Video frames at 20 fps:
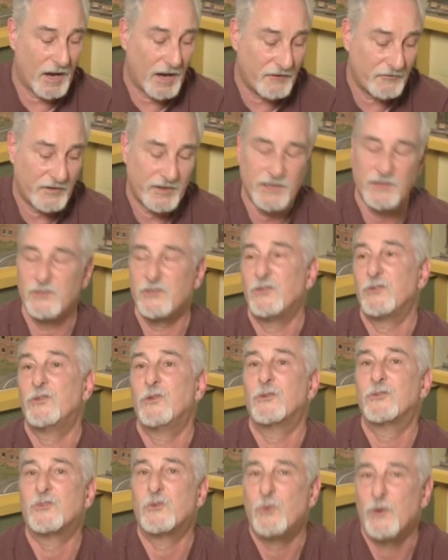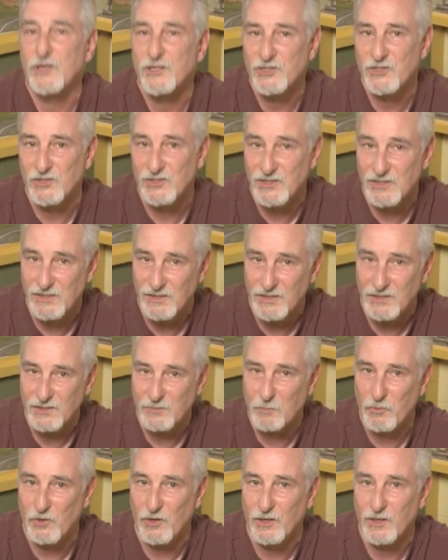I've answered those questions in this
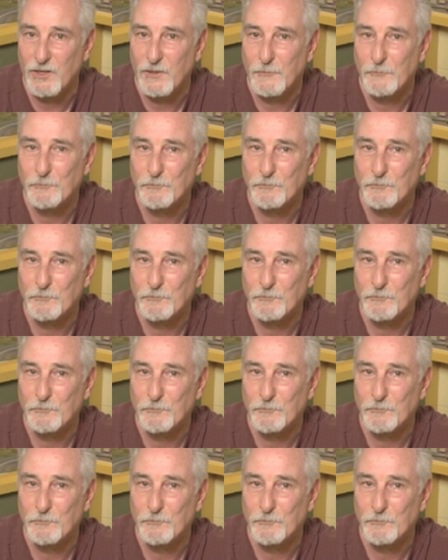book.